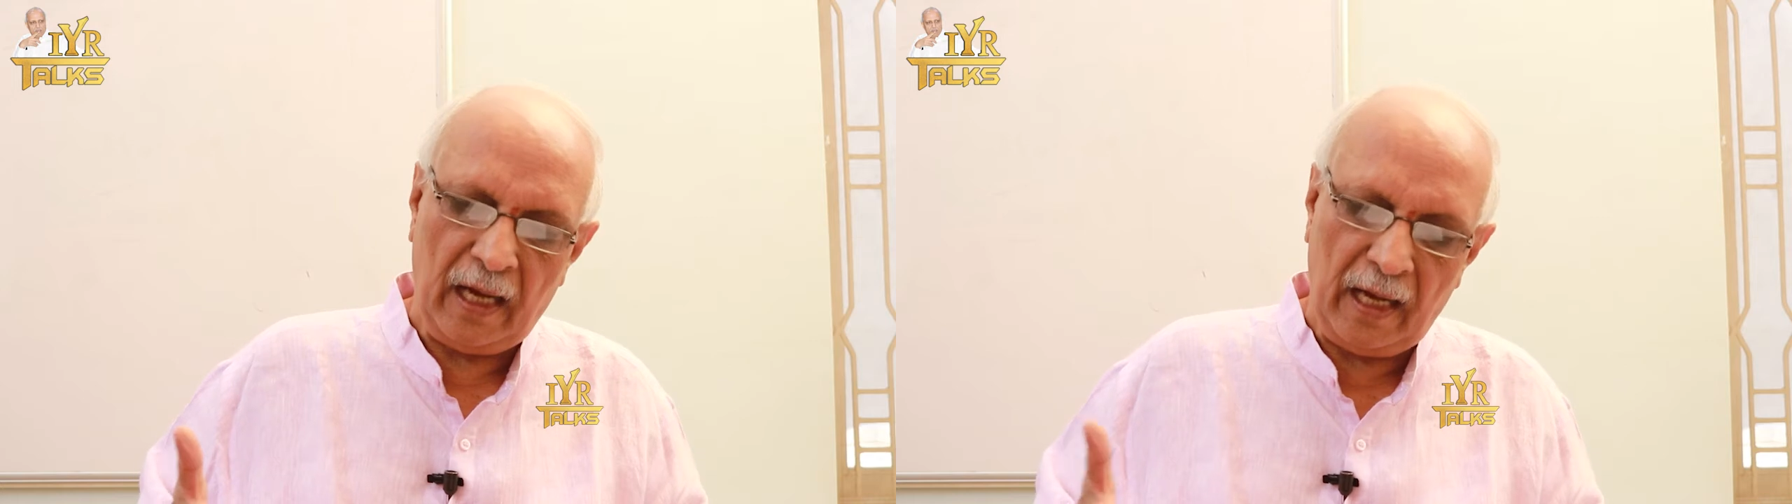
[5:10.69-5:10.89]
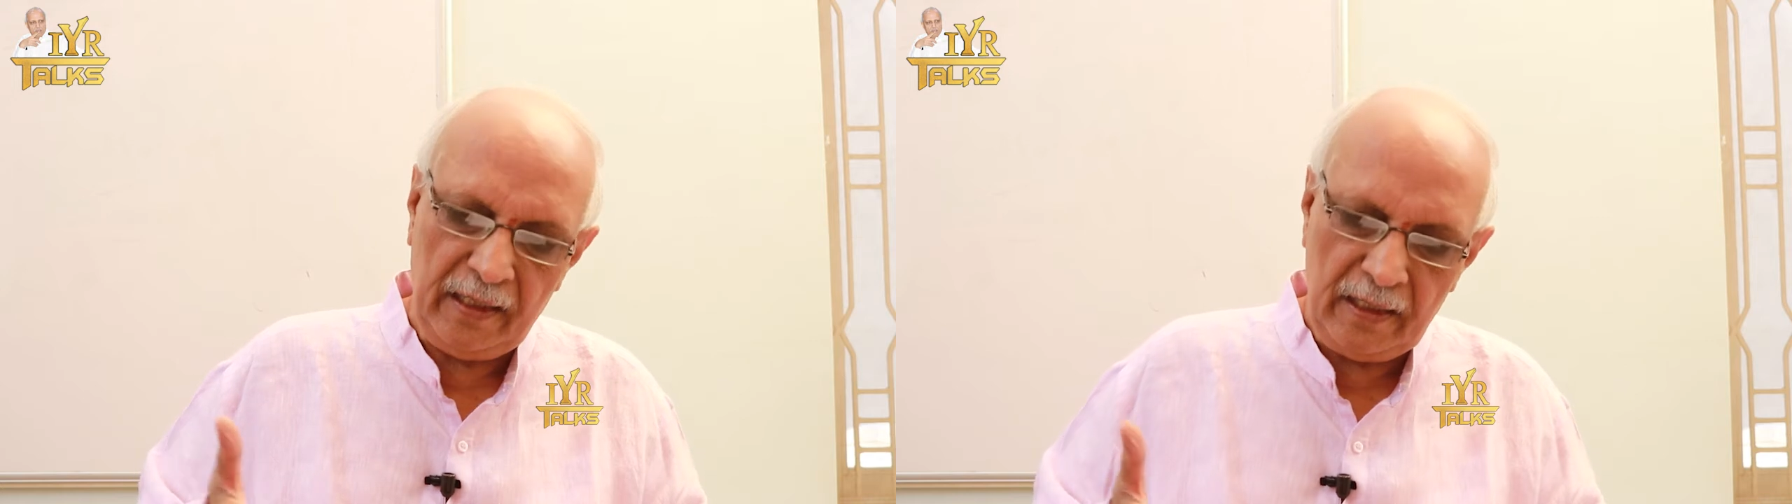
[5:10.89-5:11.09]

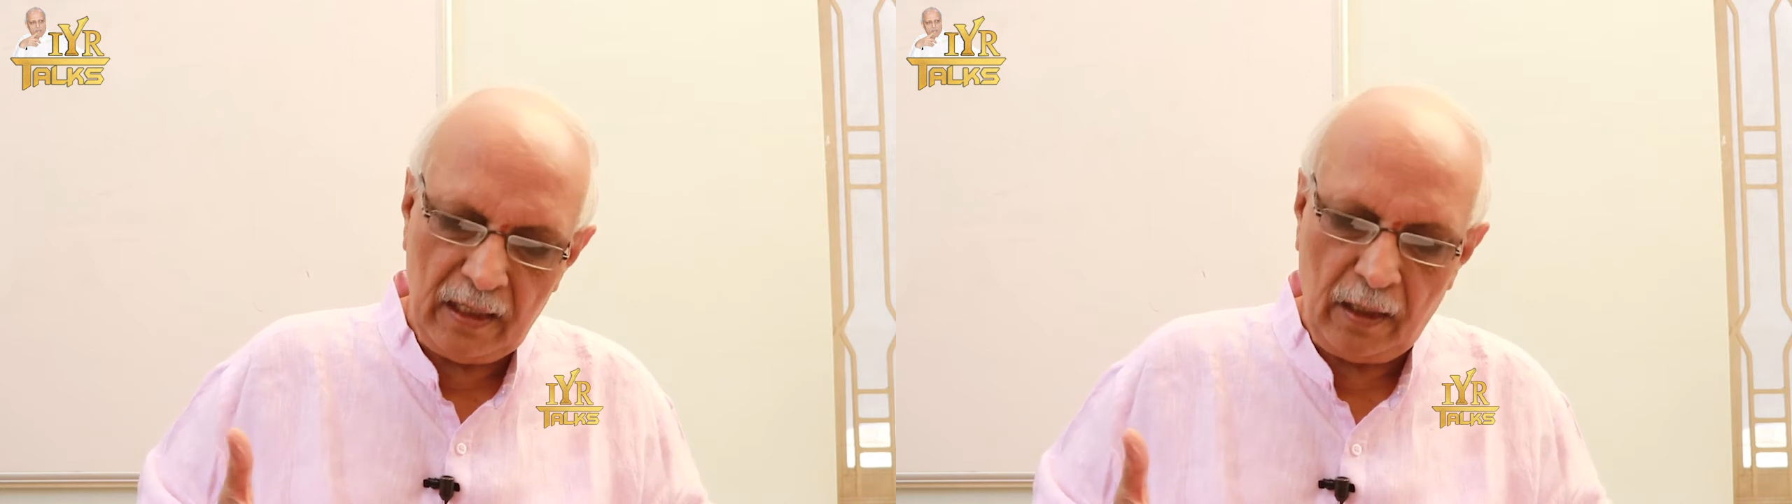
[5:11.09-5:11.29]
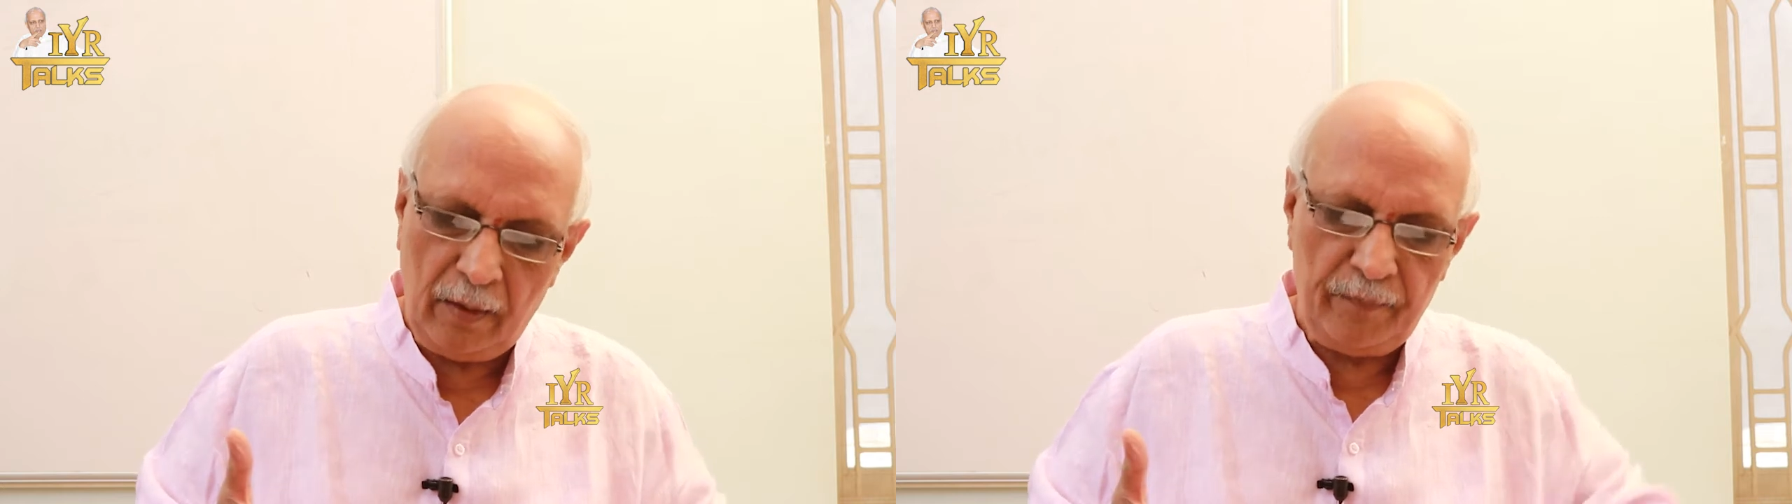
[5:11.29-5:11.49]

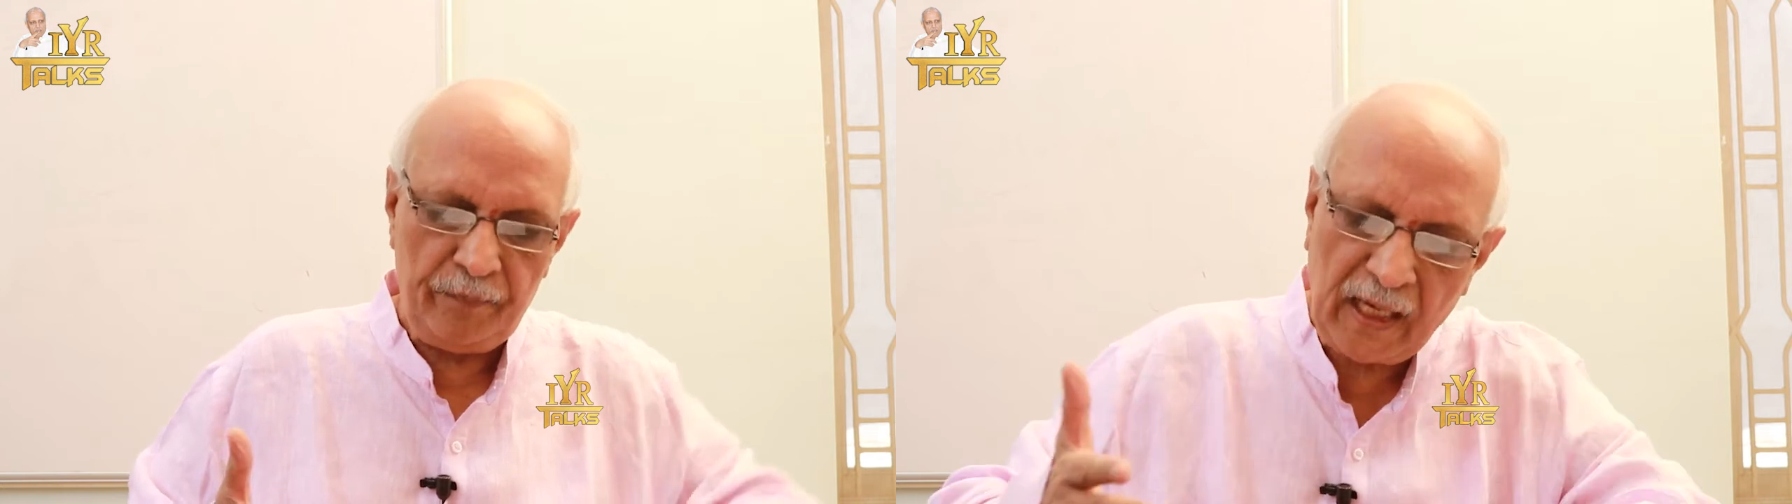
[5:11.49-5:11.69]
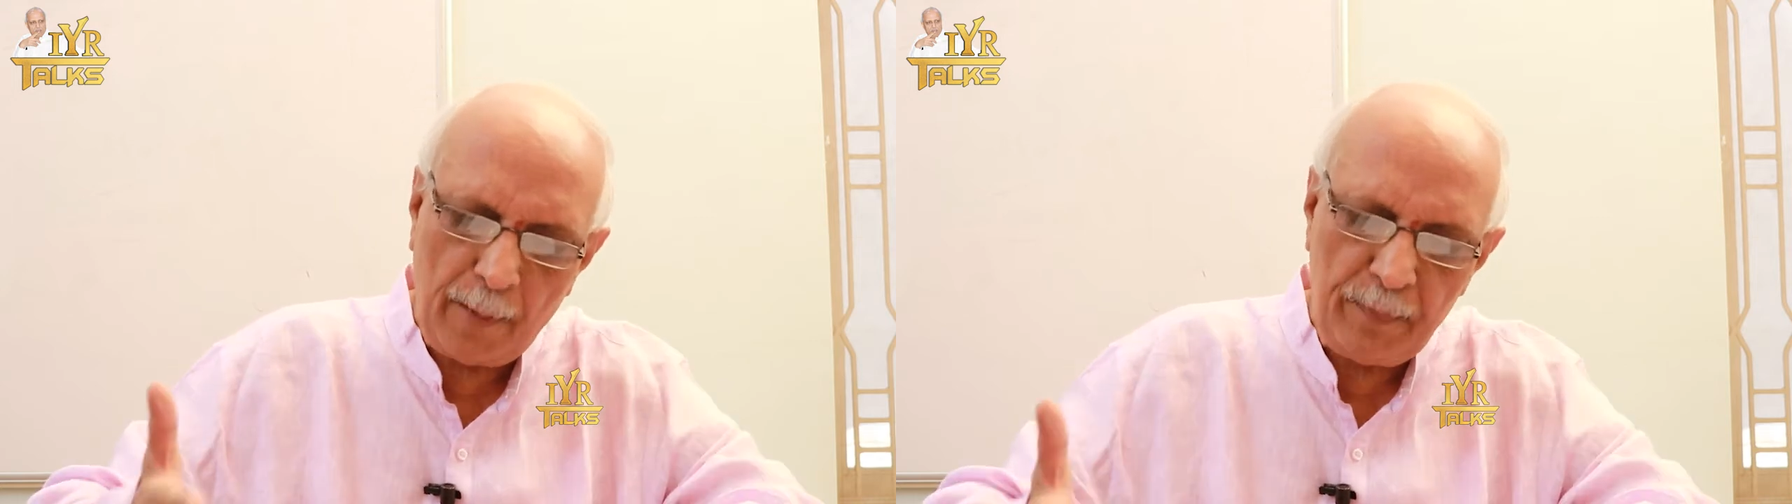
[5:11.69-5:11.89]
higher
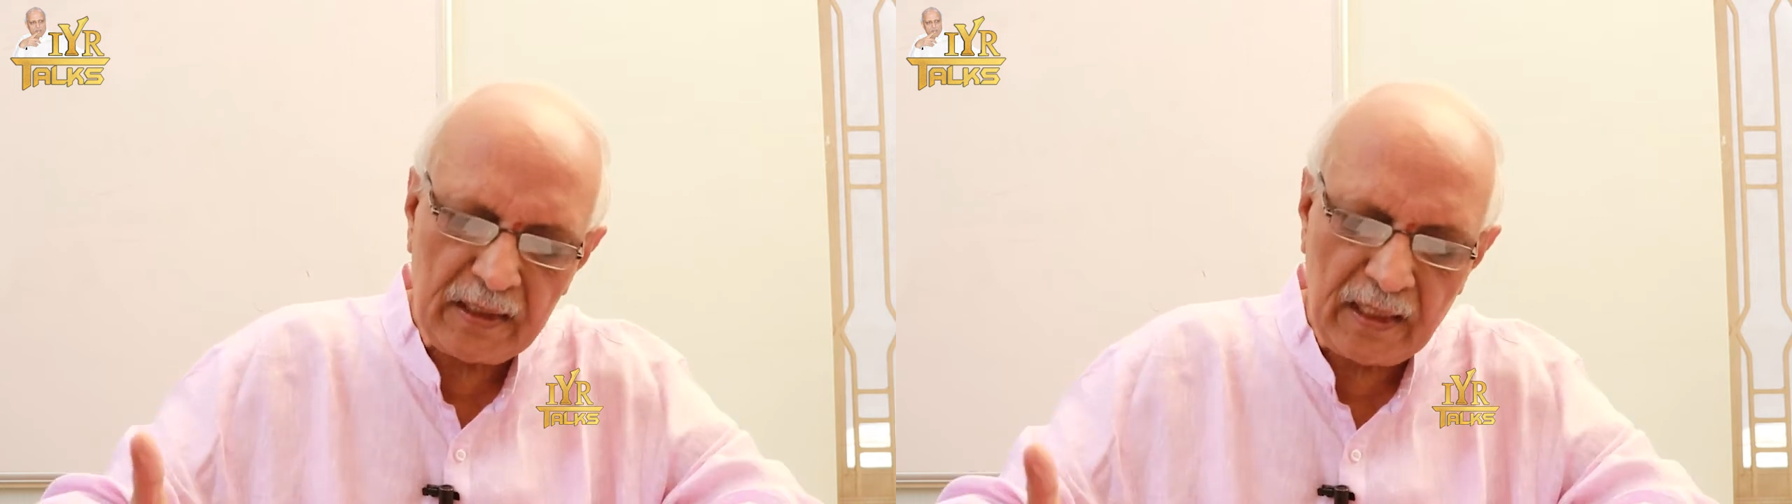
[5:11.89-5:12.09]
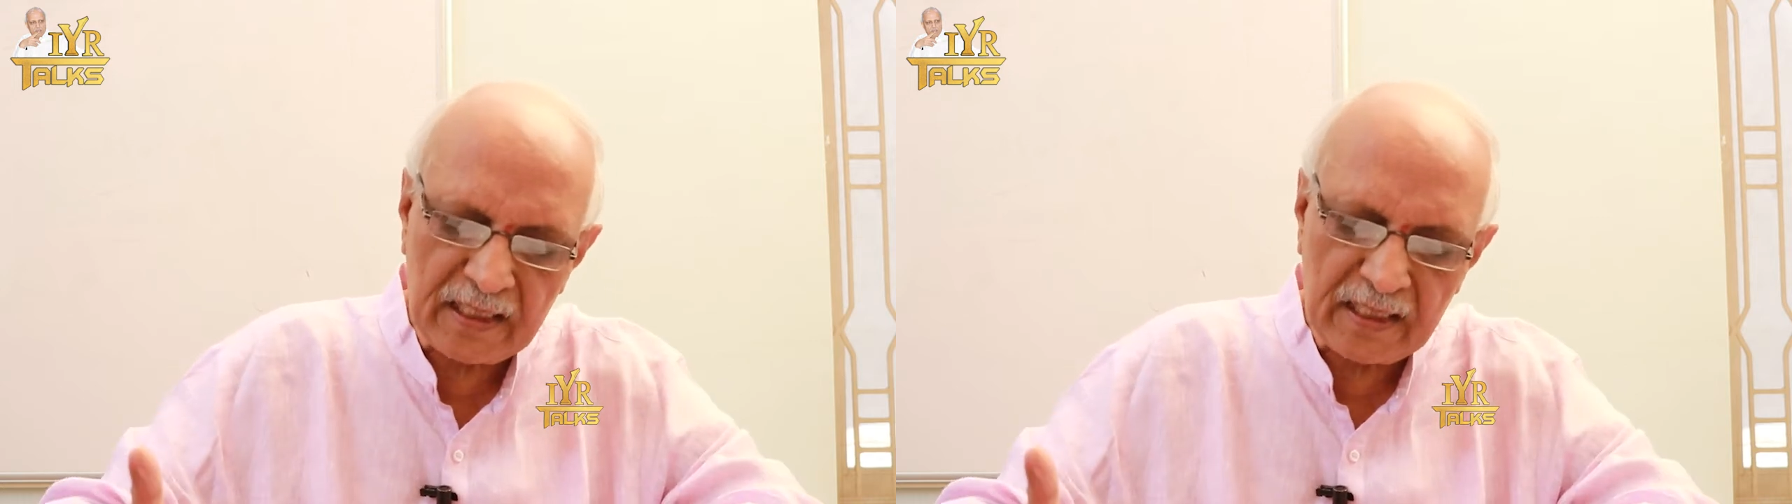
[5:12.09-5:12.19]
capital